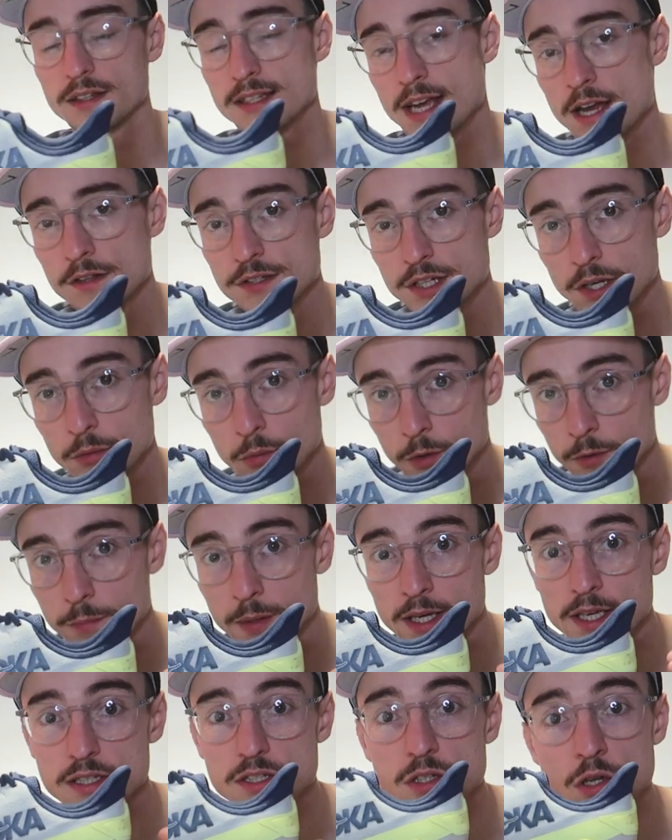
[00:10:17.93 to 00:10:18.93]
the downside would
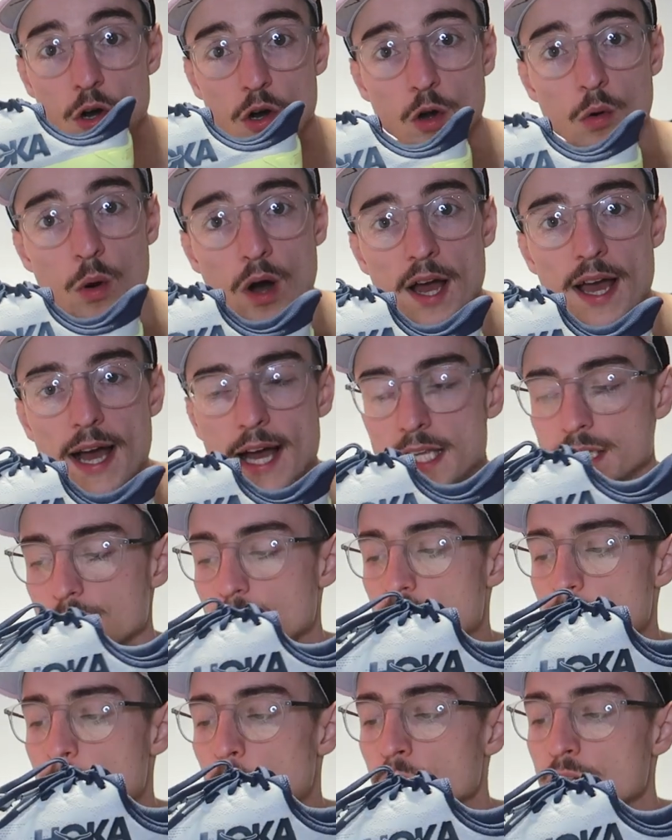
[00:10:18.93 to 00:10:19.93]
be it's not quite as
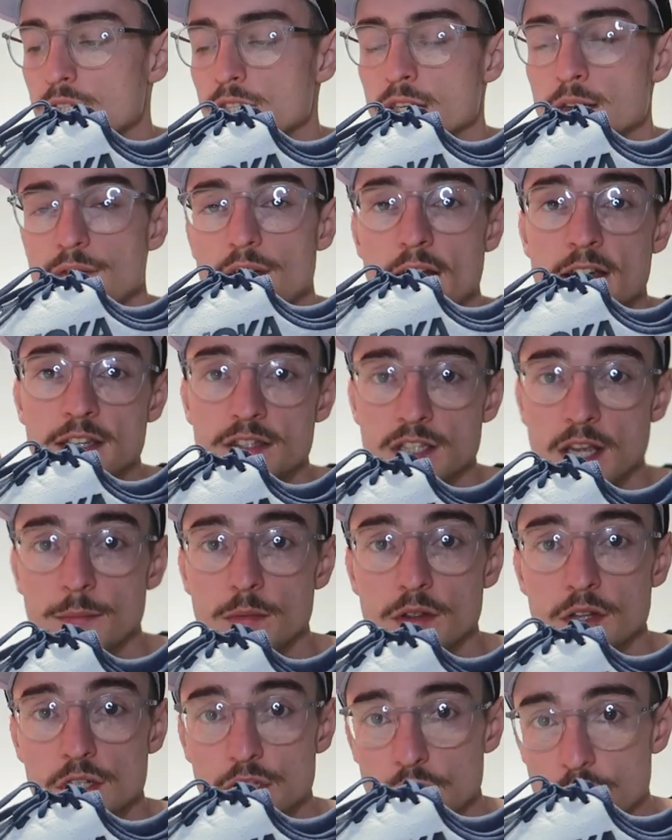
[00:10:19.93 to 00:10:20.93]
responsive as some
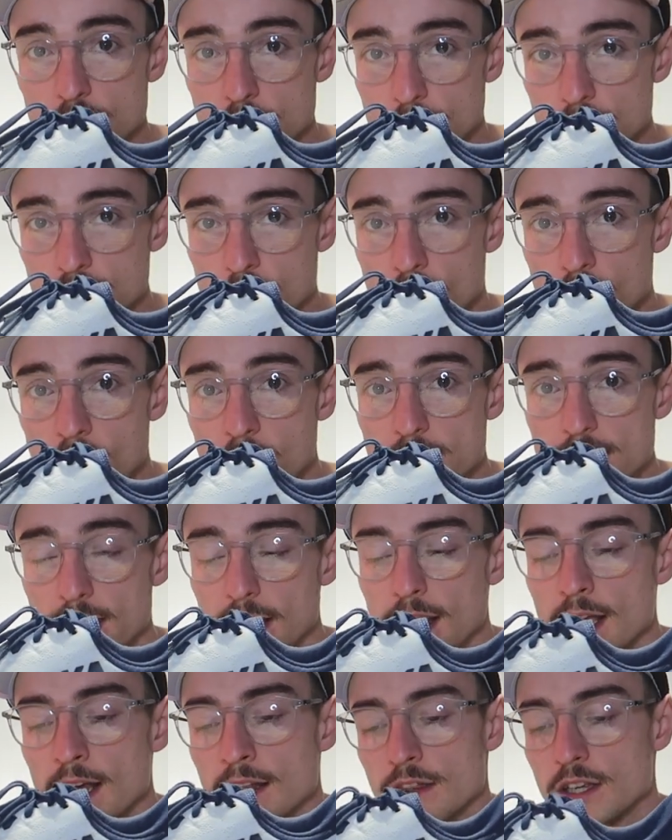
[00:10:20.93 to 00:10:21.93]
of the shoes I've tried
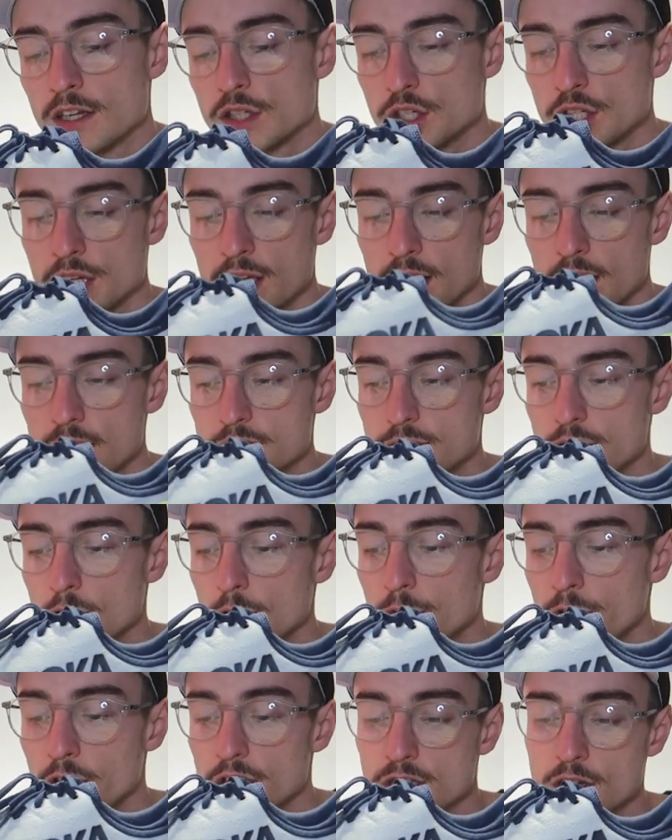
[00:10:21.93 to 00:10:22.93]
this year.
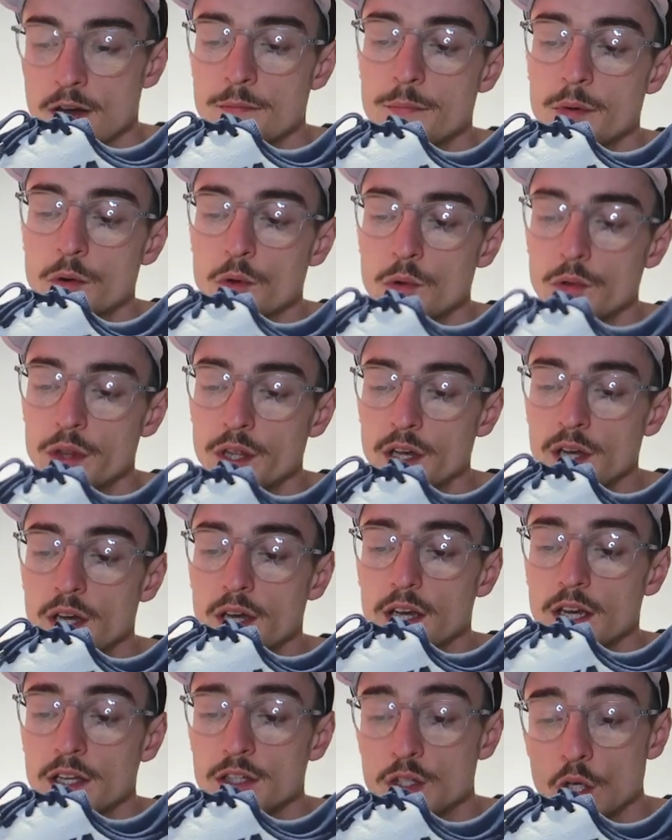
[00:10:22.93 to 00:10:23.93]
So for example,
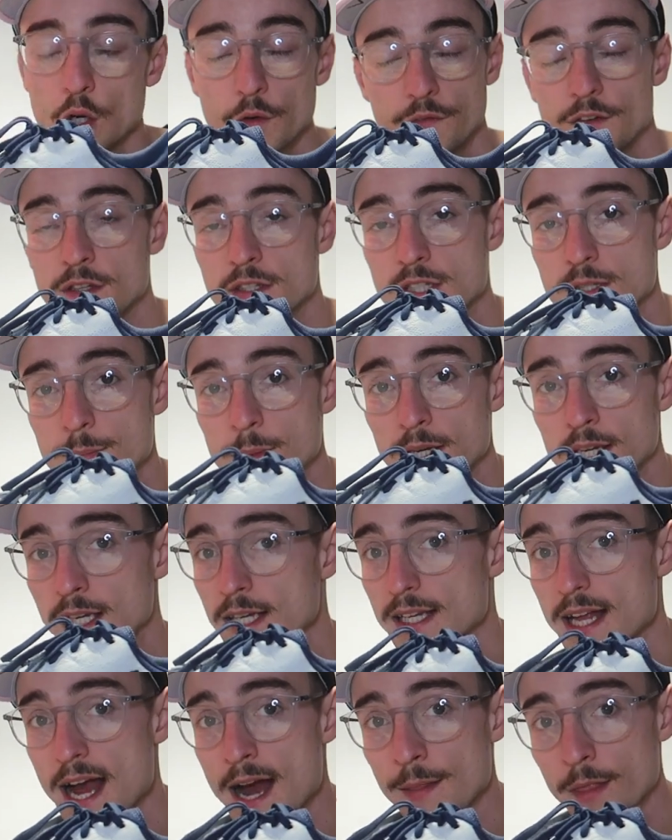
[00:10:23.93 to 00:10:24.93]
the Endorphin
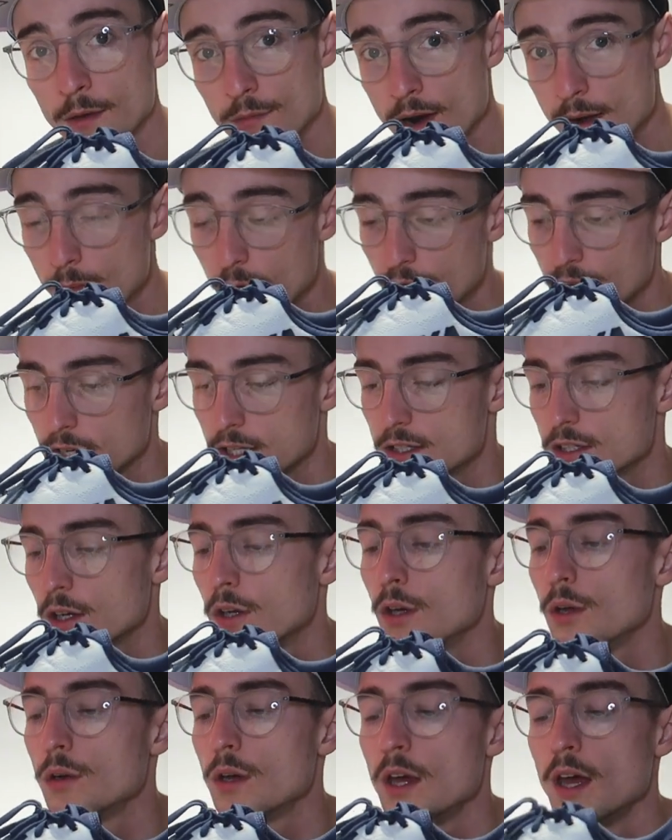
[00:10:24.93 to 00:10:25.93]
Speed and the Rebel
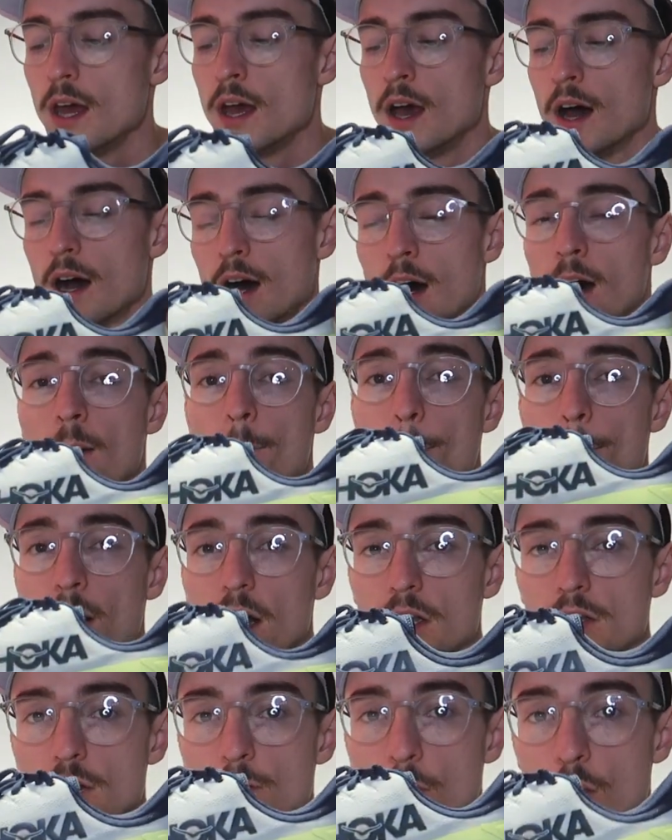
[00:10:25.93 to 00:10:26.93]
V2 are
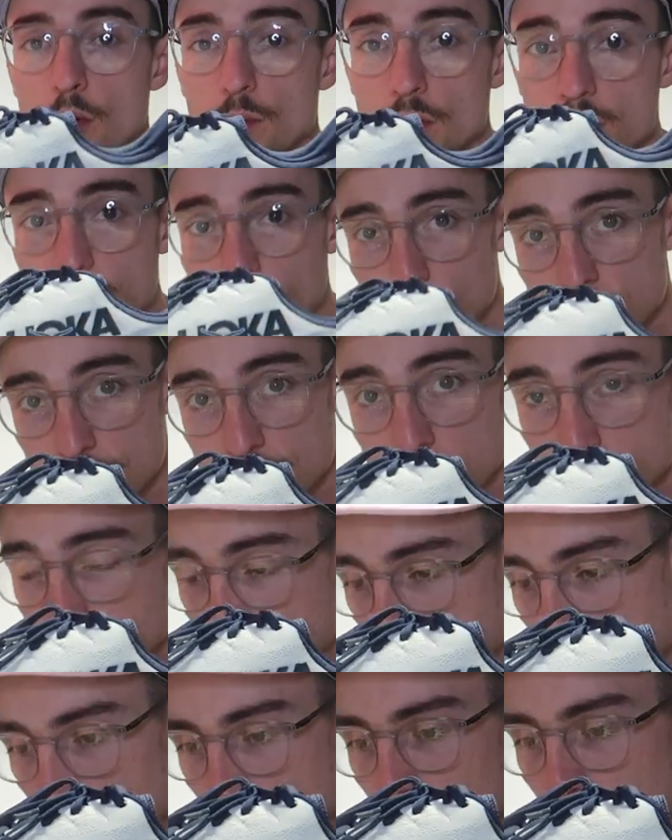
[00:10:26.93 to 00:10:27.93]
much more
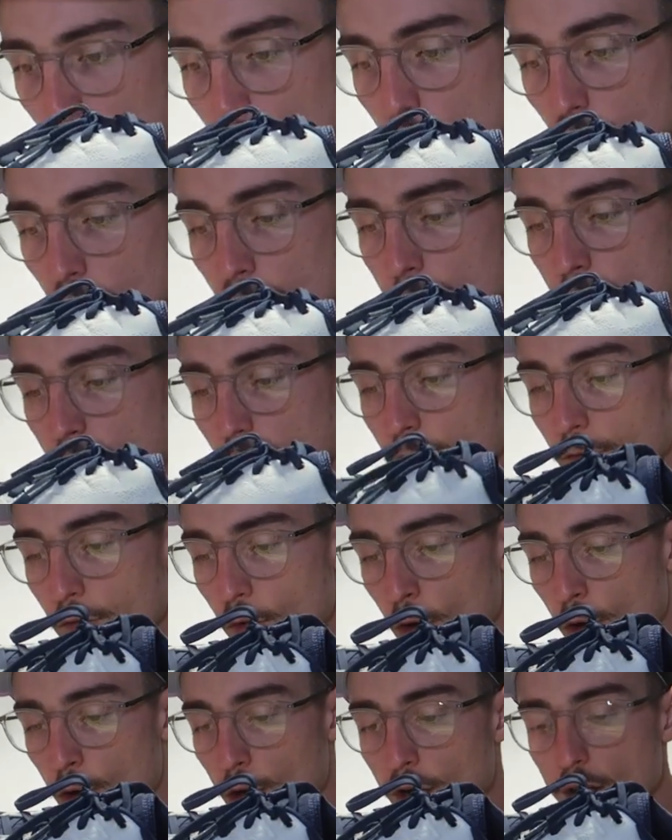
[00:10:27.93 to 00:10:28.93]
responsive than the Hoka Mach
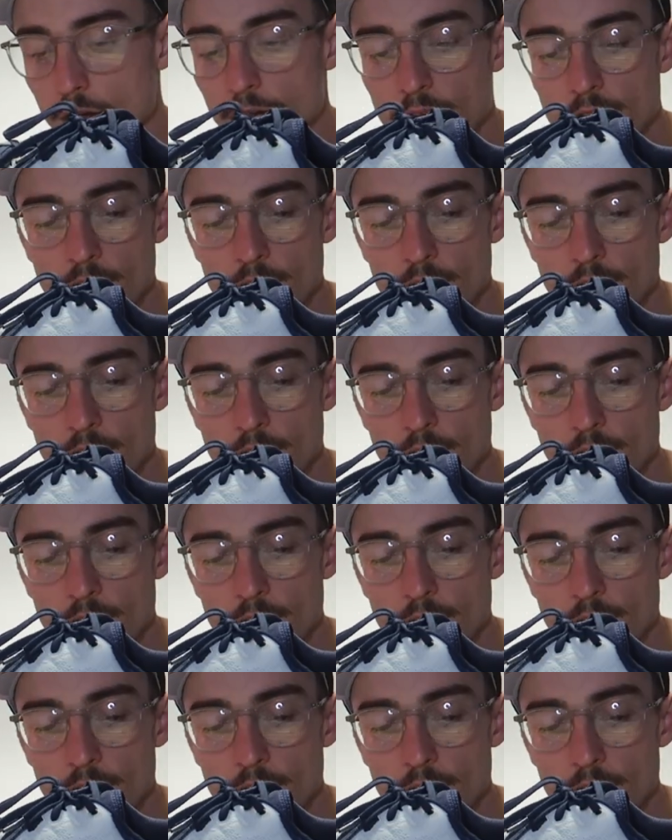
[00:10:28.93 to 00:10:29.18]
4.